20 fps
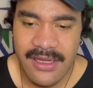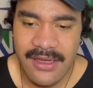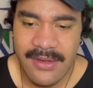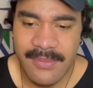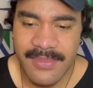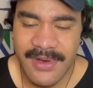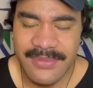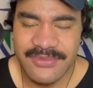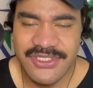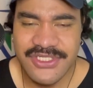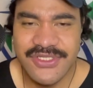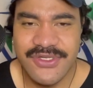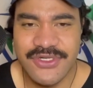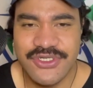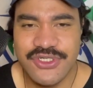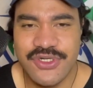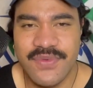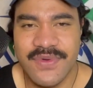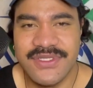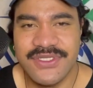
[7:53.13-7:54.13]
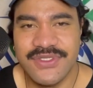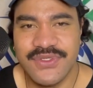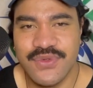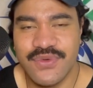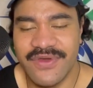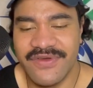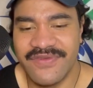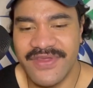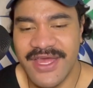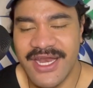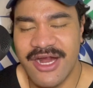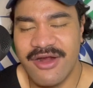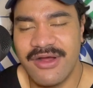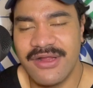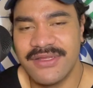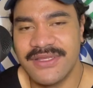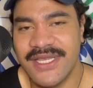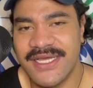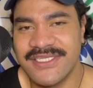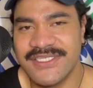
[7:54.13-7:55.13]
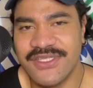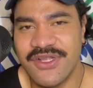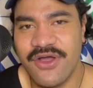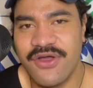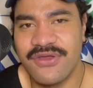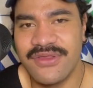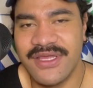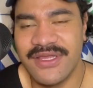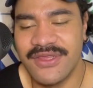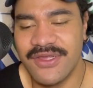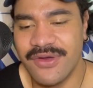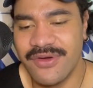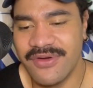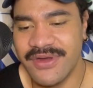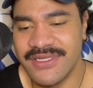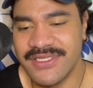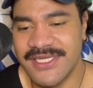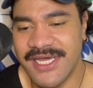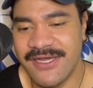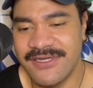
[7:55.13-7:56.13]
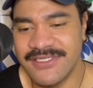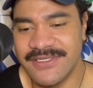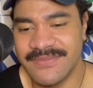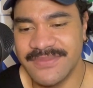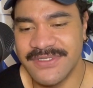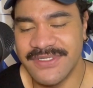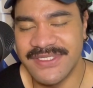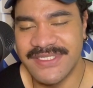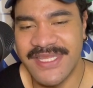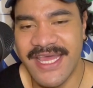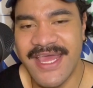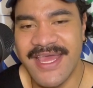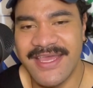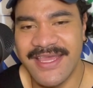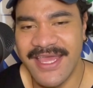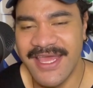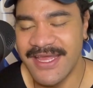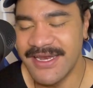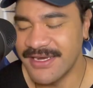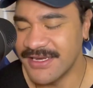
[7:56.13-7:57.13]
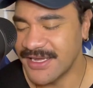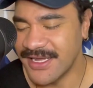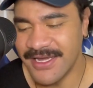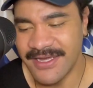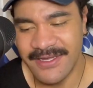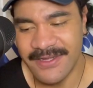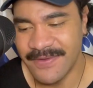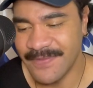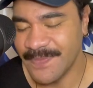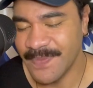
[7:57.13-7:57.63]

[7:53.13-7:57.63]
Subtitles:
But I'm just not sure what to do if NRL does knock on their door and tells them to stay again. Like,